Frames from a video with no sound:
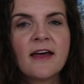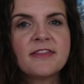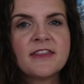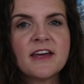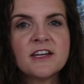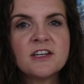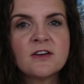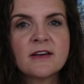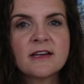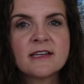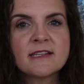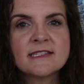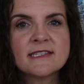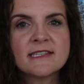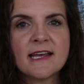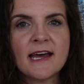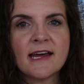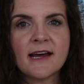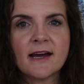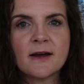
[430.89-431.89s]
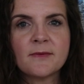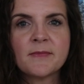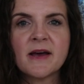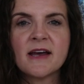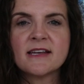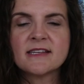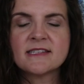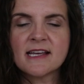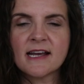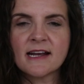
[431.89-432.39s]
Then you can set up
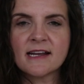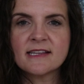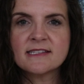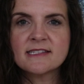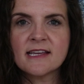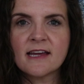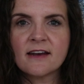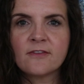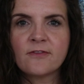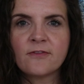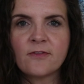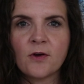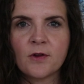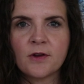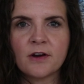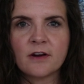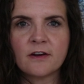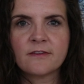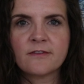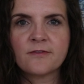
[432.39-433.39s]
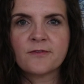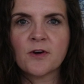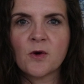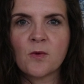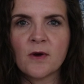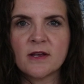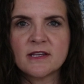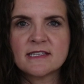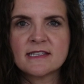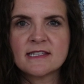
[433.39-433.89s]
a second set of folders for
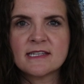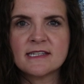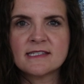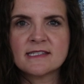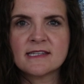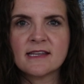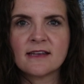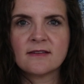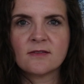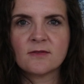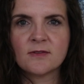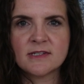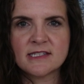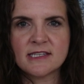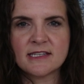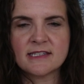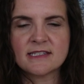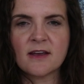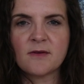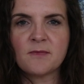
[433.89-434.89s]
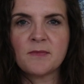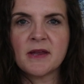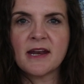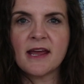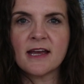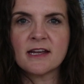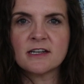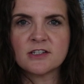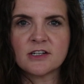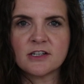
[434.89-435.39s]
once these receipts have been
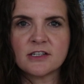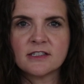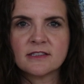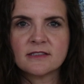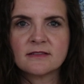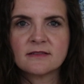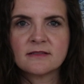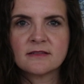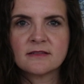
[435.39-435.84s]
entered.